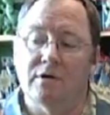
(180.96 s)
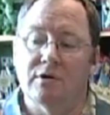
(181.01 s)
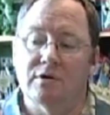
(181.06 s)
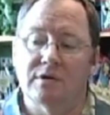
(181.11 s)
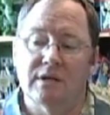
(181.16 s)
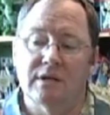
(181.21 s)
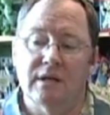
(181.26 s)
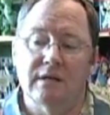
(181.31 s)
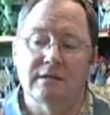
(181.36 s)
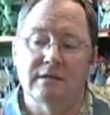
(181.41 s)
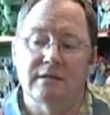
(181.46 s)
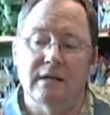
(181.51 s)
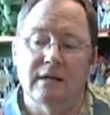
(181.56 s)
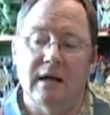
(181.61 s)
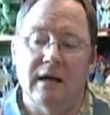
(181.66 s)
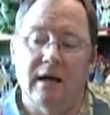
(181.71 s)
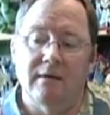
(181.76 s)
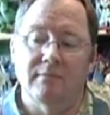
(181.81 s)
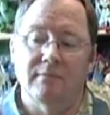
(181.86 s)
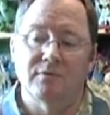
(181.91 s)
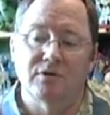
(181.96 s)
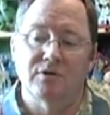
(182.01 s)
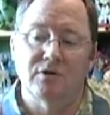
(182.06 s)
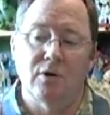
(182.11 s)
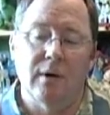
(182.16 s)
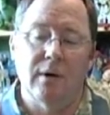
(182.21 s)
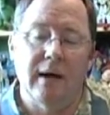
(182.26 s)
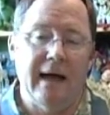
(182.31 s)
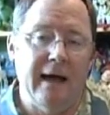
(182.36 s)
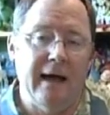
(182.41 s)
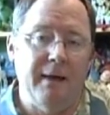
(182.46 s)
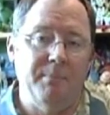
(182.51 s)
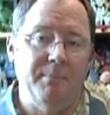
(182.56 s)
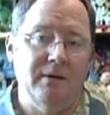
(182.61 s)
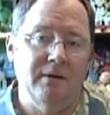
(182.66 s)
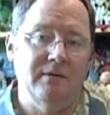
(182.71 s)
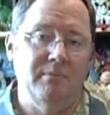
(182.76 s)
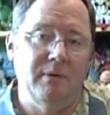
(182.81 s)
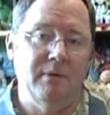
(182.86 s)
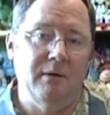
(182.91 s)
of those things that I'm so
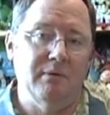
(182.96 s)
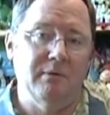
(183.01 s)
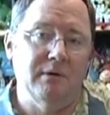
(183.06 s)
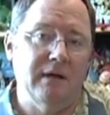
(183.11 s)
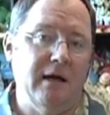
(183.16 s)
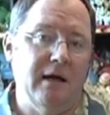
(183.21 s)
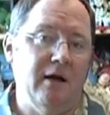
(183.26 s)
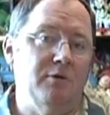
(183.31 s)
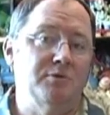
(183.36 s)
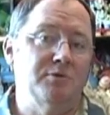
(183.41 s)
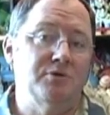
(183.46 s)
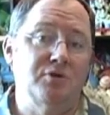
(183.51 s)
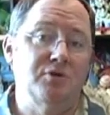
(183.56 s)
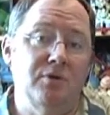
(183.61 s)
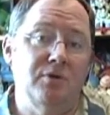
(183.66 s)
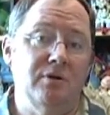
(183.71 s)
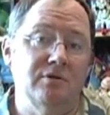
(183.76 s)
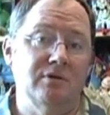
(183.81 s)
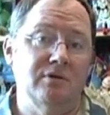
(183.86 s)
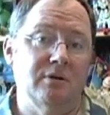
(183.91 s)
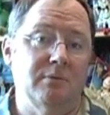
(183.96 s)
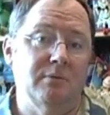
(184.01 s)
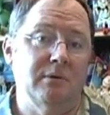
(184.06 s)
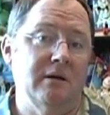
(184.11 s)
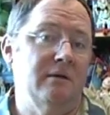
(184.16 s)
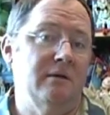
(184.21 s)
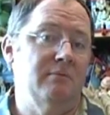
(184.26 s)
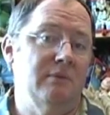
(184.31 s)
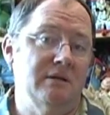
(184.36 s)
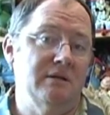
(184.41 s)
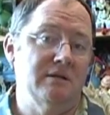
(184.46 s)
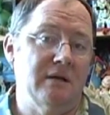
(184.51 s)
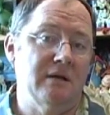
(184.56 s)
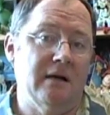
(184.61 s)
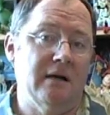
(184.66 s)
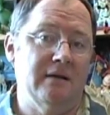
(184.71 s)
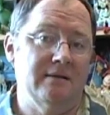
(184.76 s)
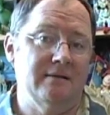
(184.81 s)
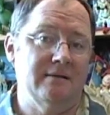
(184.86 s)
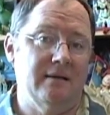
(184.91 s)
happy to be able to help Studio Ghibli and
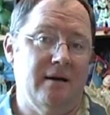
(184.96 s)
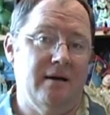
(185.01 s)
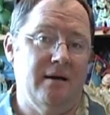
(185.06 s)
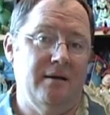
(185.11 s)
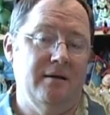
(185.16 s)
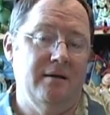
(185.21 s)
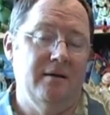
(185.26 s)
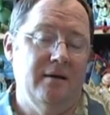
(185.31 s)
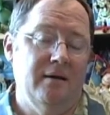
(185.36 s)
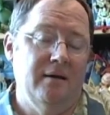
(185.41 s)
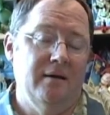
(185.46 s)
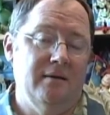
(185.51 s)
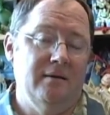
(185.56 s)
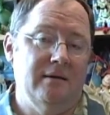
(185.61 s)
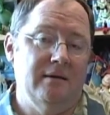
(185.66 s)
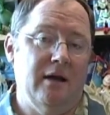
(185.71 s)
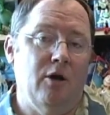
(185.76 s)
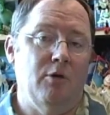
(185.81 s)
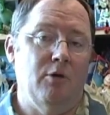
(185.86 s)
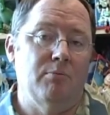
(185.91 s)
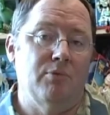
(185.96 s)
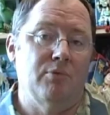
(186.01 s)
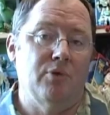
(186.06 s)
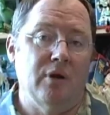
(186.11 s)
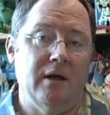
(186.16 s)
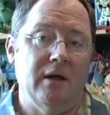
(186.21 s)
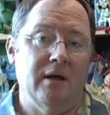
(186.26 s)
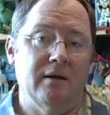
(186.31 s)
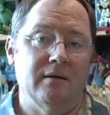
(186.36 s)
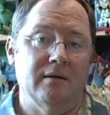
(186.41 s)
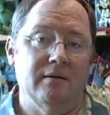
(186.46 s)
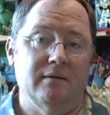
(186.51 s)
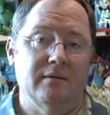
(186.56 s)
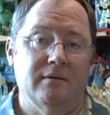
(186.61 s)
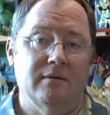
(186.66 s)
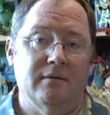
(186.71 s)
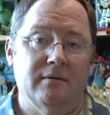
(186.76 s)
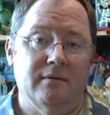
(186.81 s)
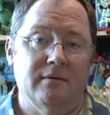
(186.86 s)
Miyazaki-san to help bring